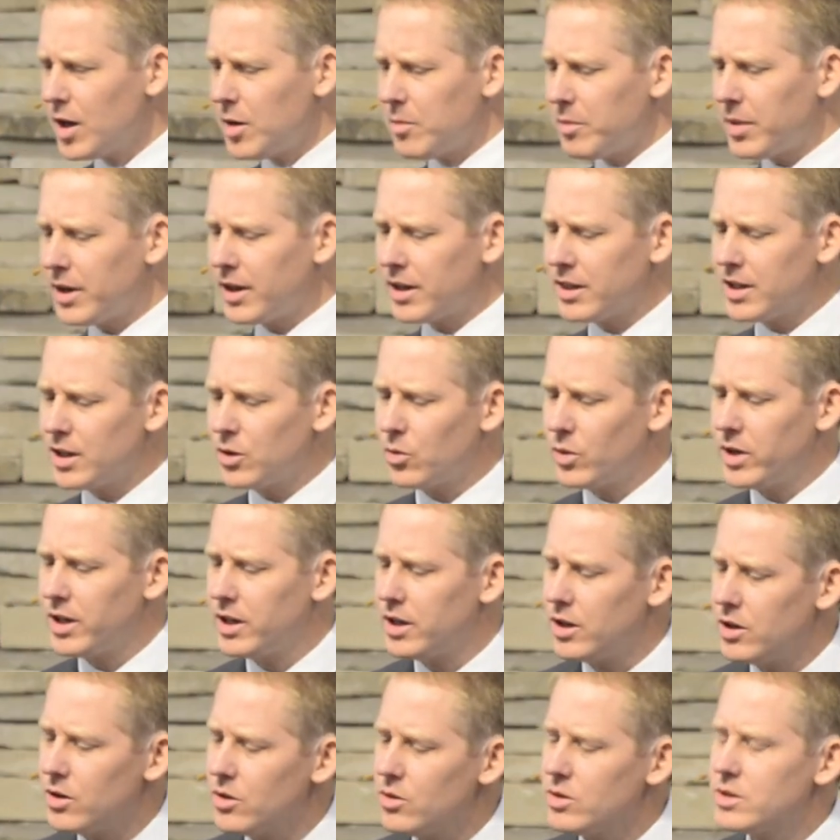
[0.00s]
But I think we
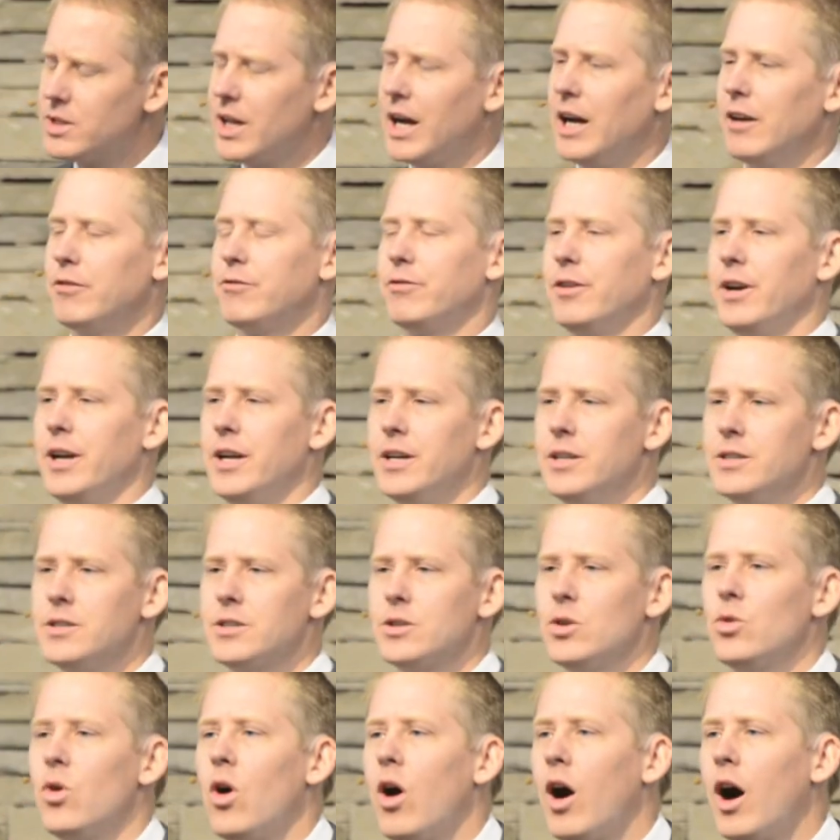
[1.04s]
use that phrase
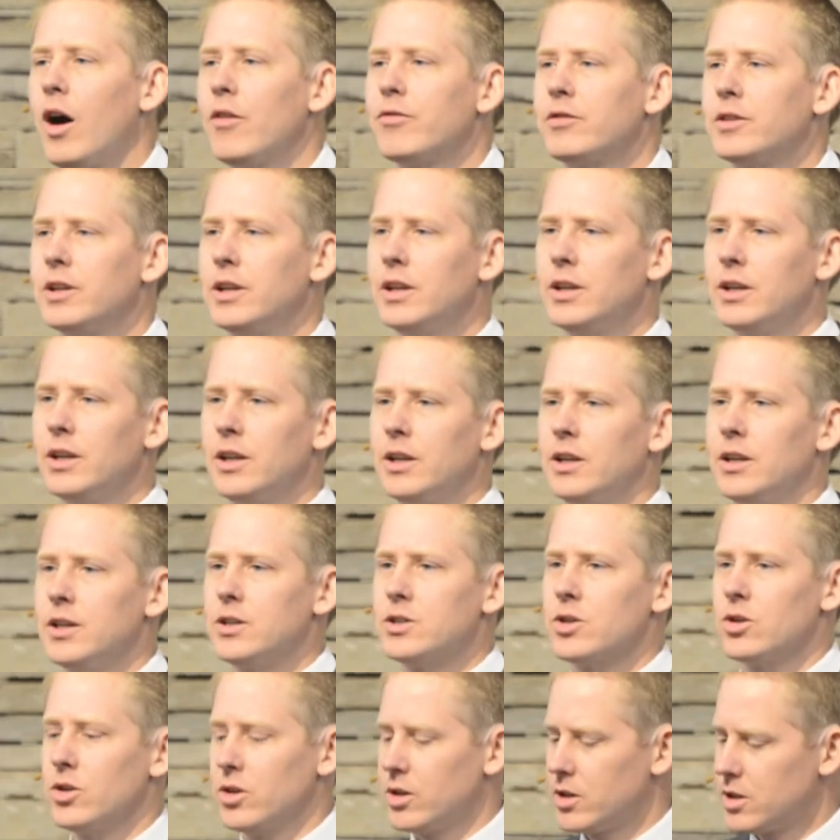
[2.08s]
so often in the
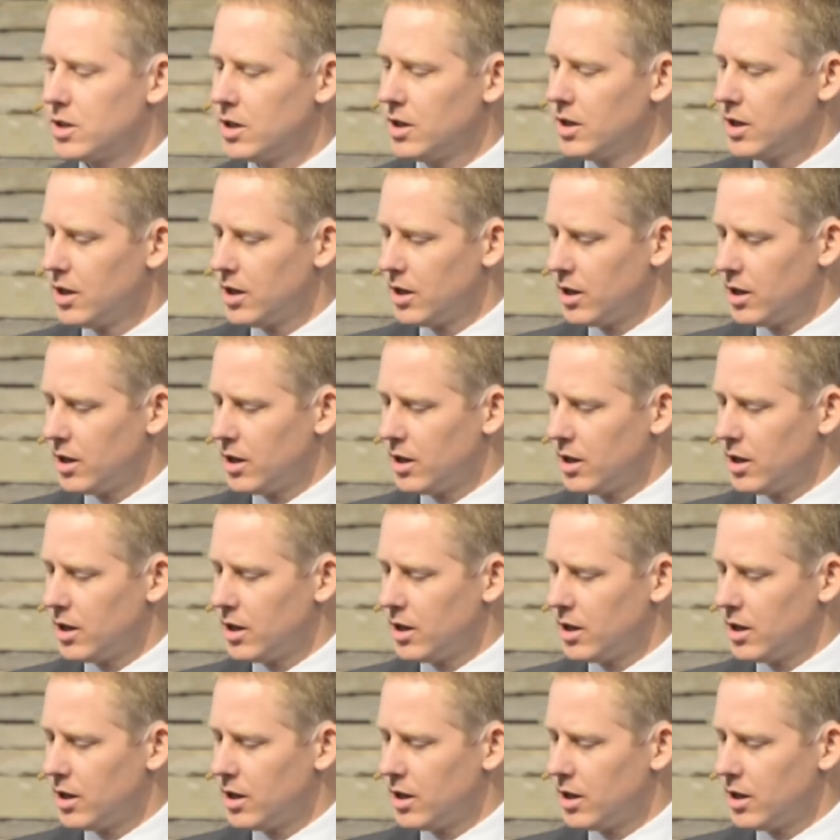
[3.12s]
church